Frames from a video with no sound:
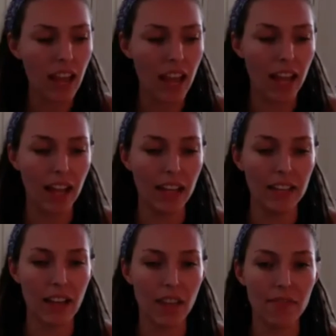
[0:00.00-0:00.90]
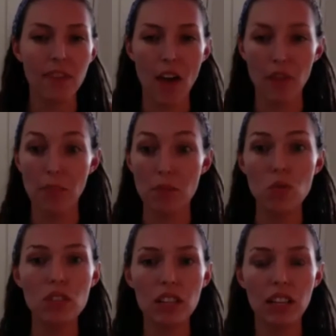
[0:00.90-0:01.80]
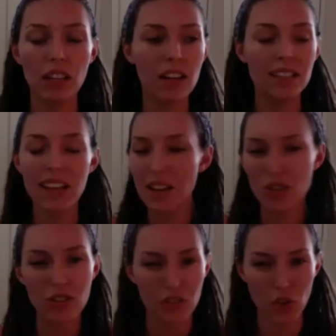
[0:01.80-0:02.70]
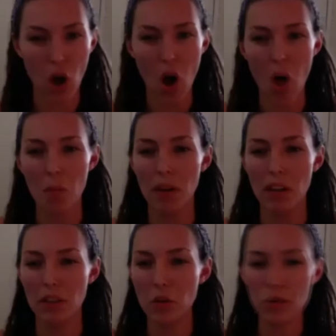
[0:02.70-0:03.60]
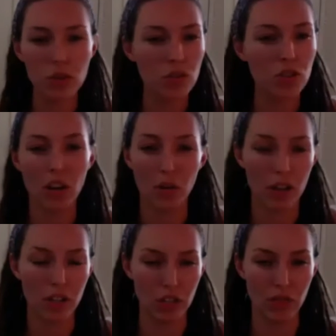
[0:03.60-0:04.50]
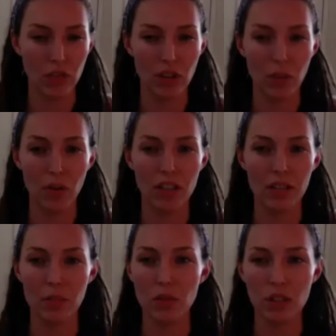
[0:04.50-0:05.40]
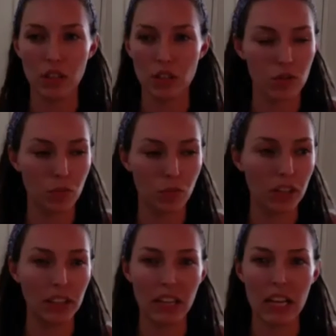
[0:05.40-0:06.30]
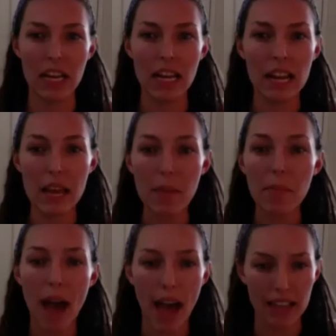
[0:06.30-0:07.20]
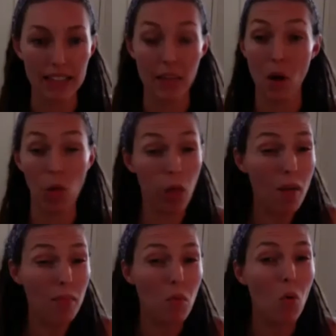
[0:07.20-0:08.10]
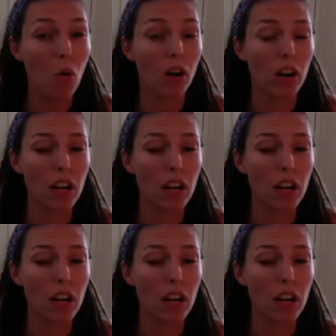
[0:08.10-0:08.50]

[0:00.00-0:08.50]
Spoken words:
And I found that music touches us all, but those two generations, for some reason, music just really impacts them a lot more